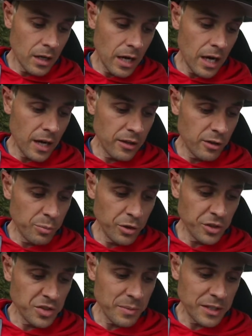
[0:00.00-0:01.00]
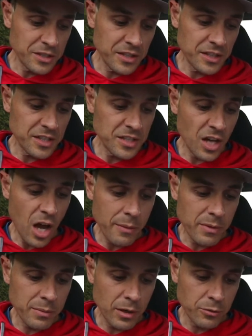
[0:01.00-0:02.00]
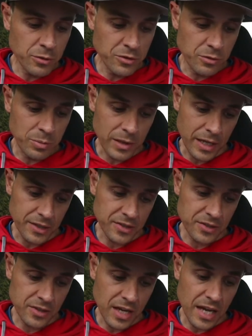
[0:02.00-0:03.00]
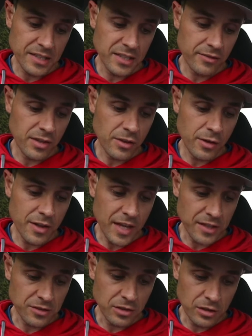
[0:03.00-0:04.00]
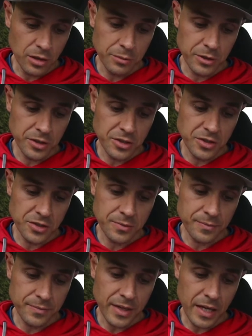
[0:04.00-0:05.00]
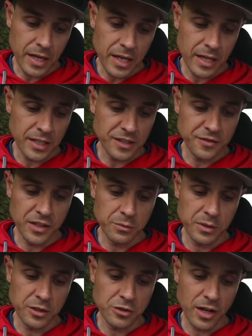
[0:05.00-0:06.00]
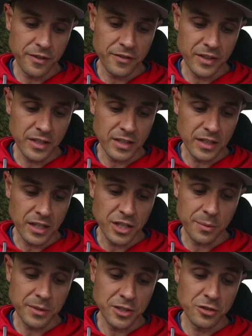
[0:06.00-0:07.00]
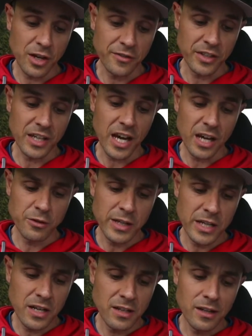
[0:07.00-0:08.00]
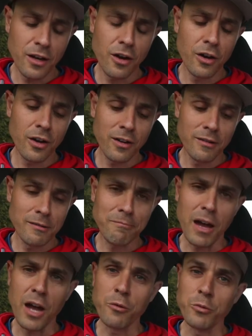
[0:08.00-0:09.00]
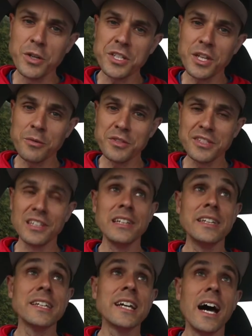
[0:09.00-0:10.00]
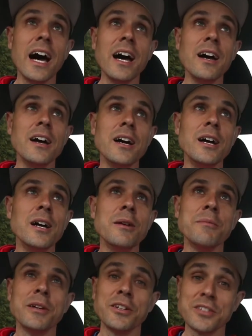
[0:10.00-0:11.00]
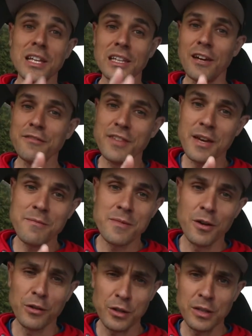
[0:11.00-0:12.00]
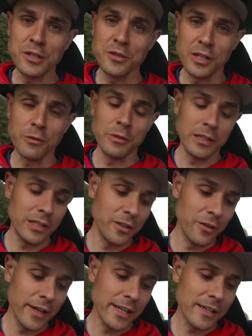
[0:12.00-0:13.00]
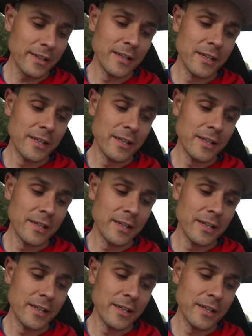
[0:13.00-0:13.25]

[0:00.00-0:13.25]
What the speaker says: The report also mentioned that the timing belt was replaced at 73,000 kilometers, and it's fitted with a Japanese traffic card reader. Oh, I wish that was still in the car because I love them, although they do get really annoying.